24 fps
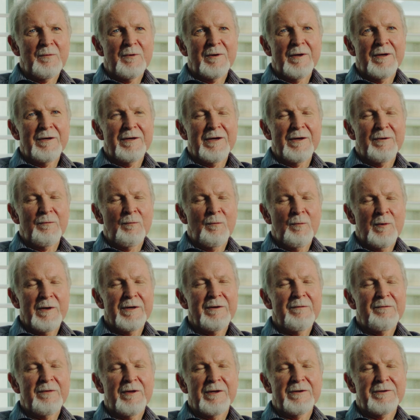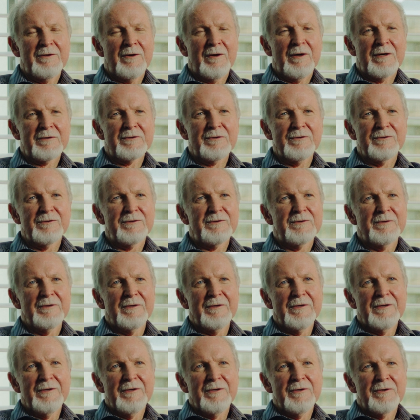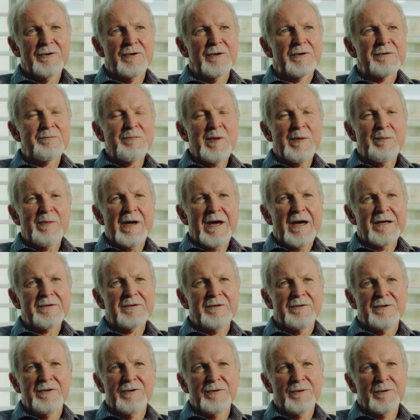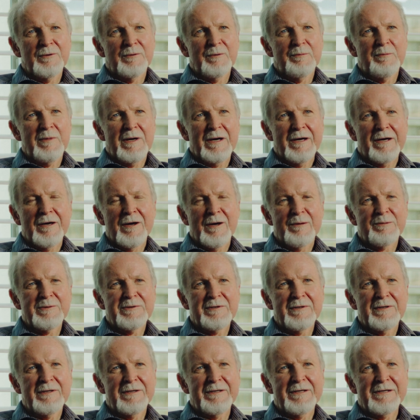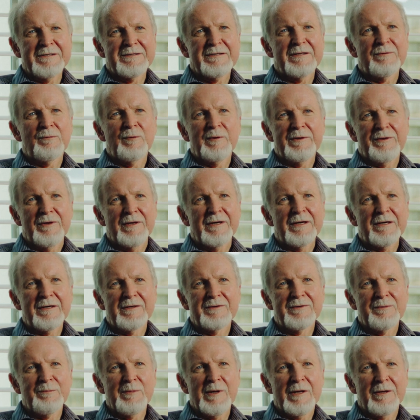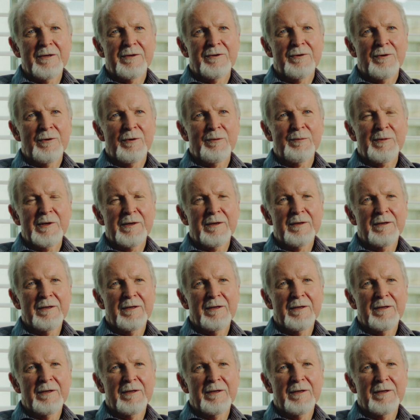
And one of the doctors took me back to do a biopsy, and he said, we think it's melanoma.